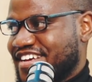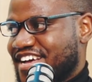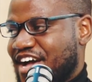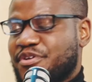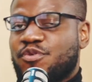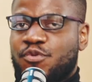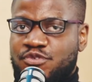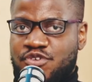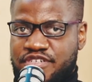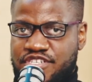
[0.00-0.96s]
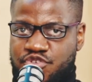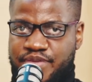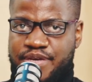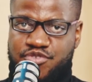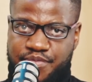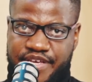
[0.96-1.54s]
I want all doctors to be
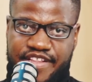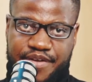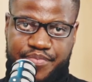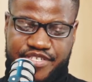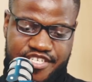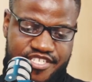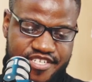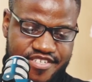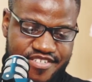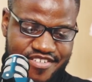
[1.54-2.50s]
able to be in that position.